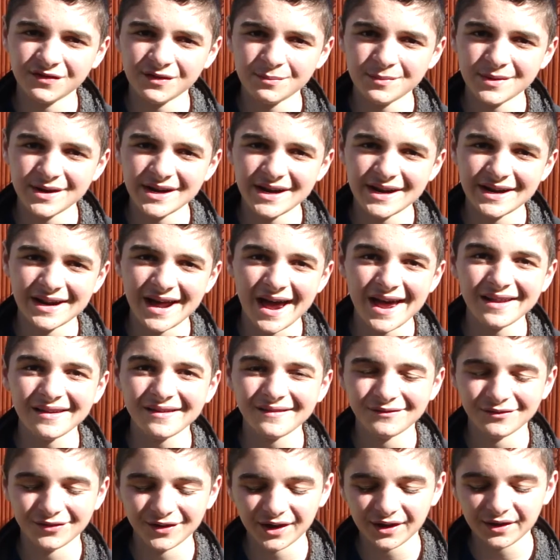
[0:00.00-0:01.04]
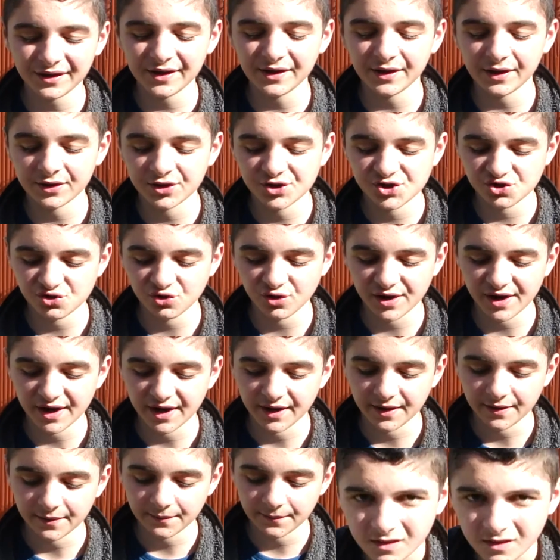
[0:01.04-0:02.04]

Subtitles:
me, and I really enjoy it.